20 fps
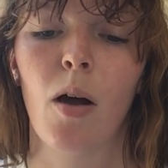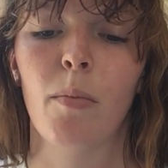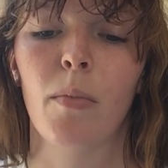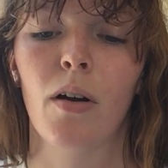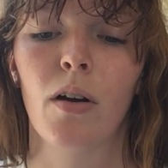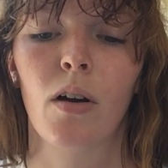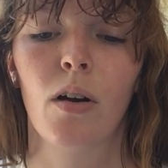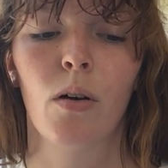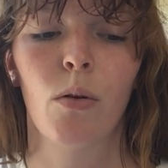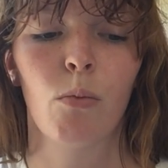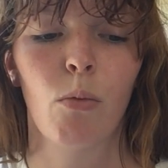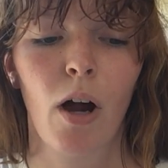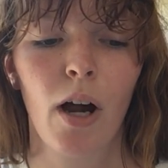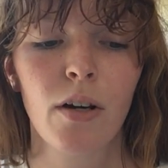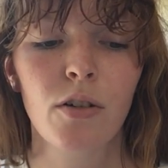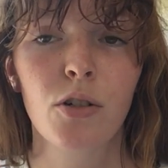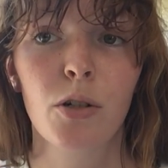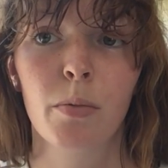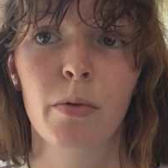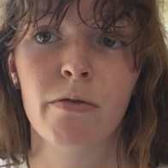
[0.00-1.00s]
among a
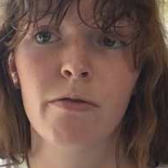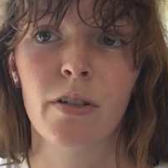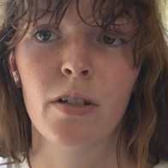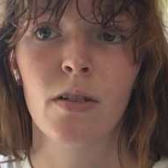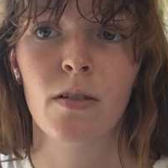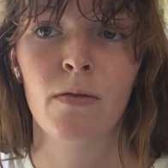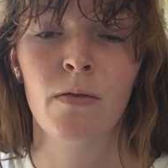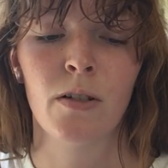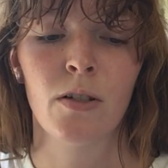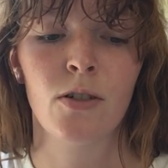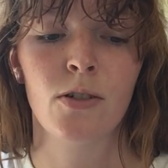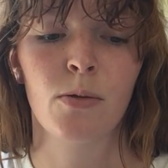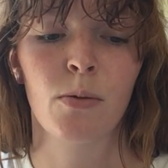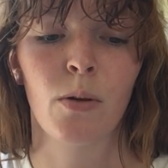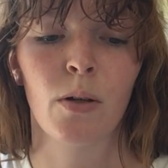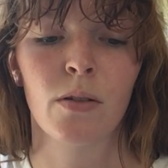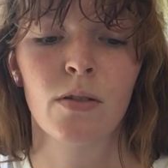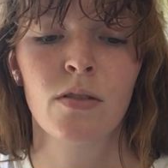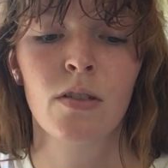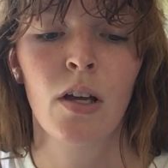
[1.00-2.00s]
wide group of
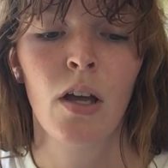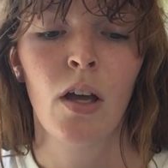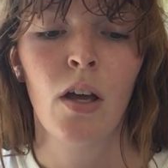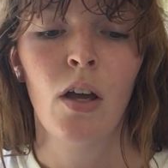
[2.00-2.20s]
individuals